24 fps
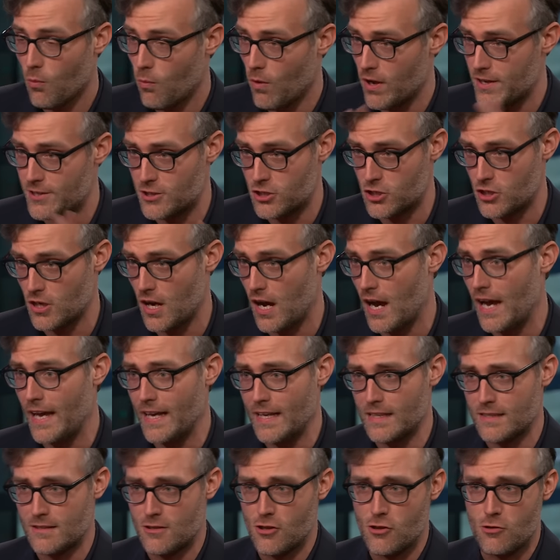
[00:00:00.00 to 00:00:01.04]
one shot.
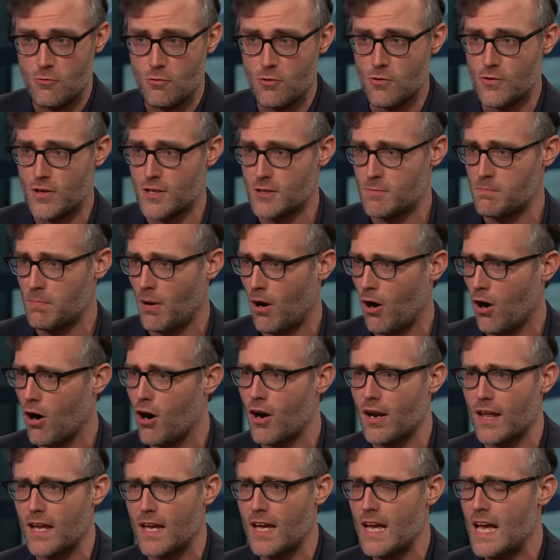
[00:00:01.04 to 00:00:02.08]
It's through this
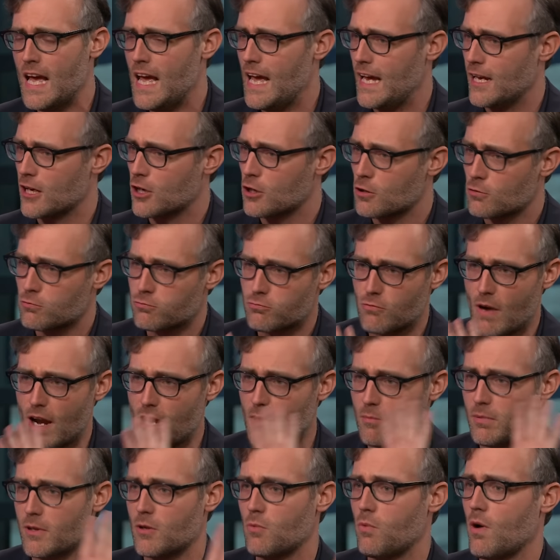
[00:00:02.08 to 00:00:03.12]
party,
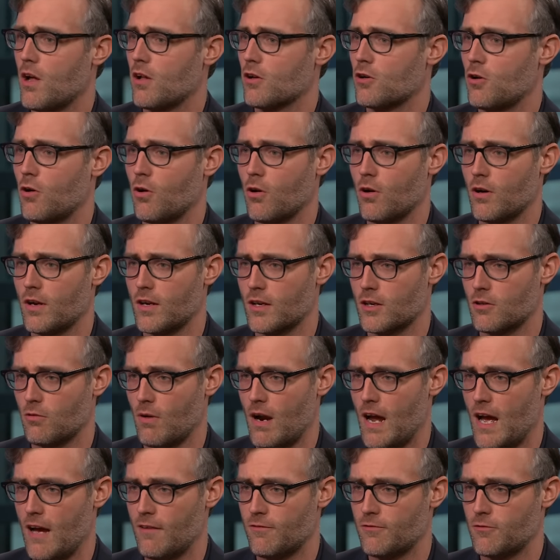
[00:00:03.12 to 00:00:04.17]
incredibly well
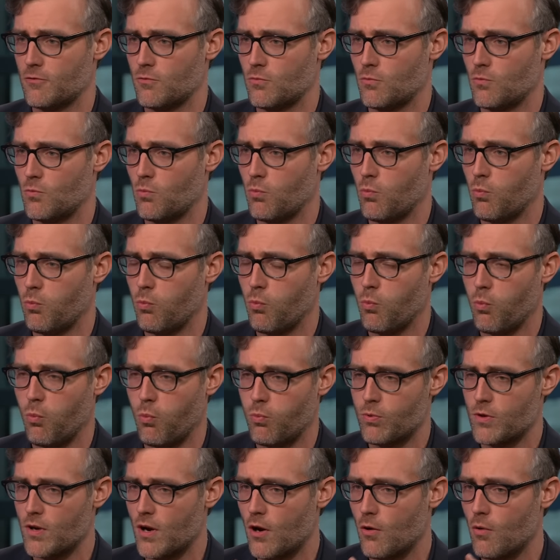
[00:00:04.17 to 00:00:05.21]
choreographed,
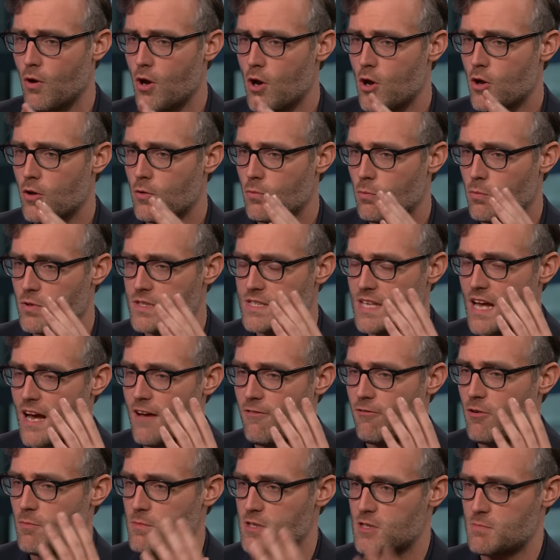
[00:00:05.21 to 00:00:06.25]
you know, was that
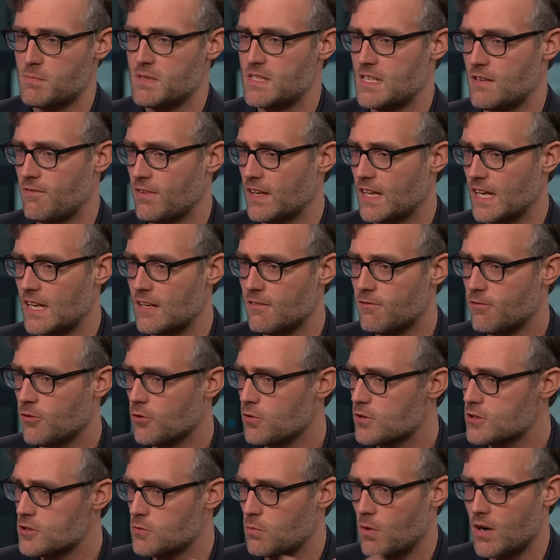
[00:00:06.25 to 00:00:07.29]
from a specific
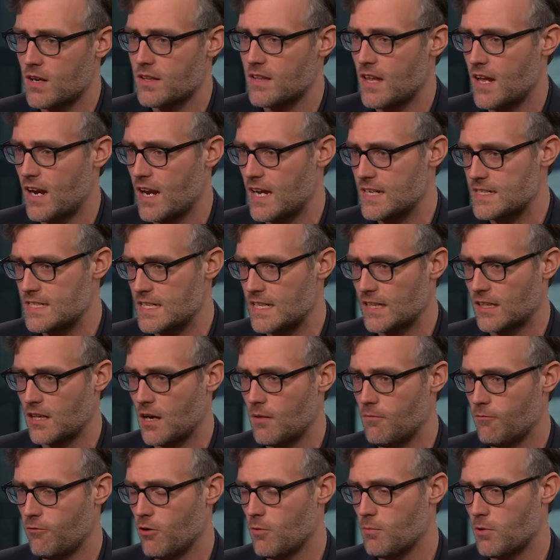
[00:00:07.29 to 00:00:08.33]
influence? Where did that idea
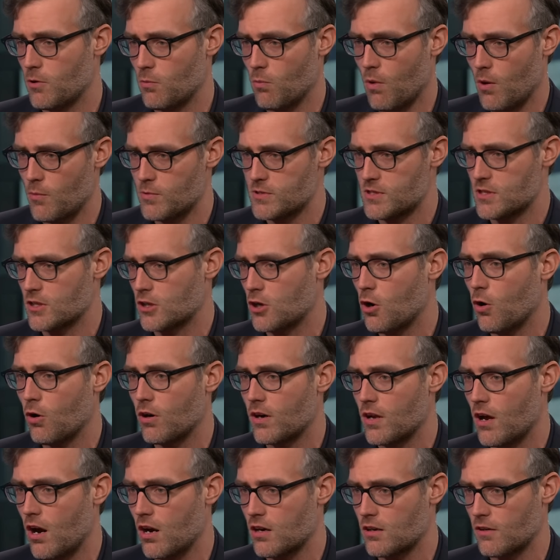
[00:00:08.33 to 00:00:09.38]
come from, and what was the
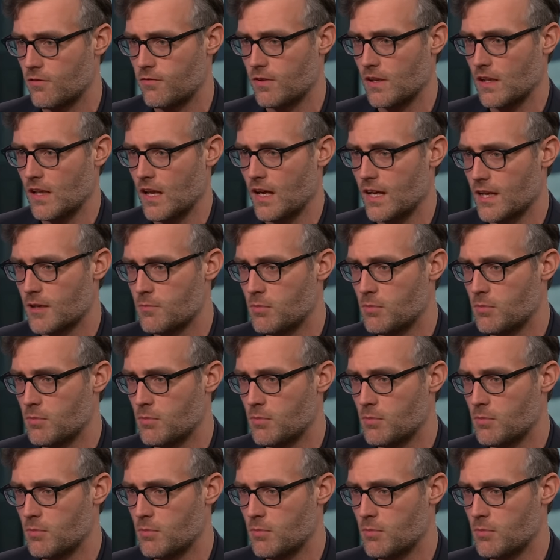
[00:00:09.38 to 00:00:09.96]
choreography like